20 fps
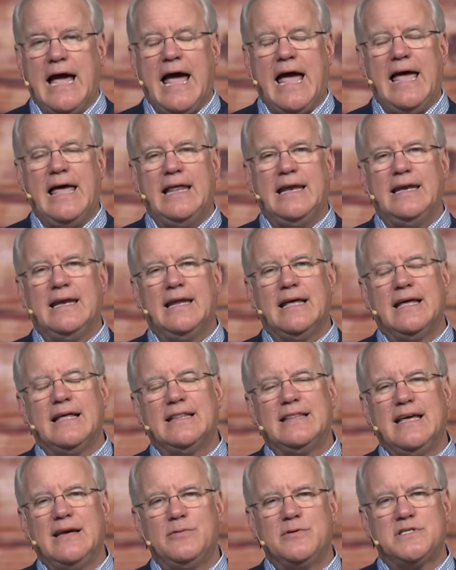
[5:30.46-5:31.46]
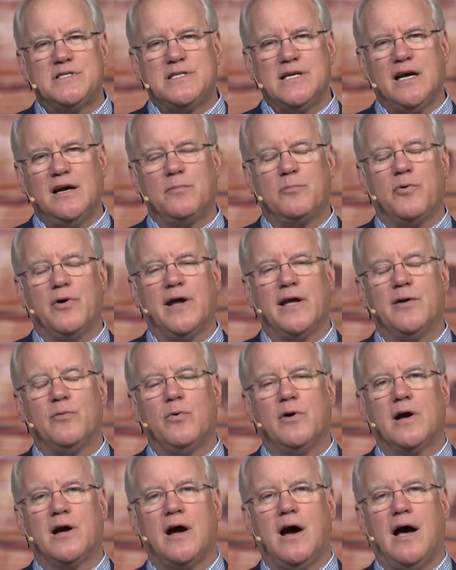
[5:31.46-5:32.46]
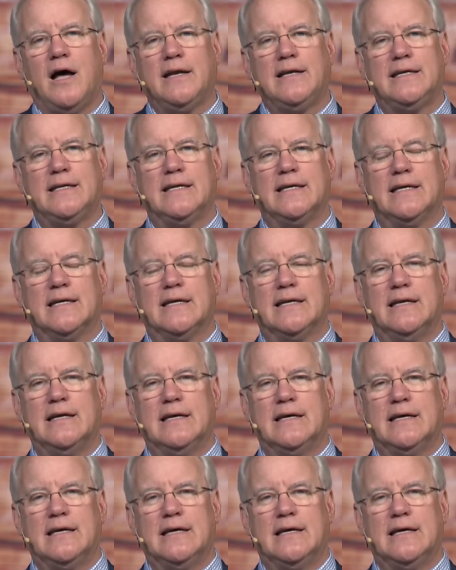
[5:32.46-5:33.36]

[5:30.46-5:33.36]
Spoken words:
and they would celebrate what God did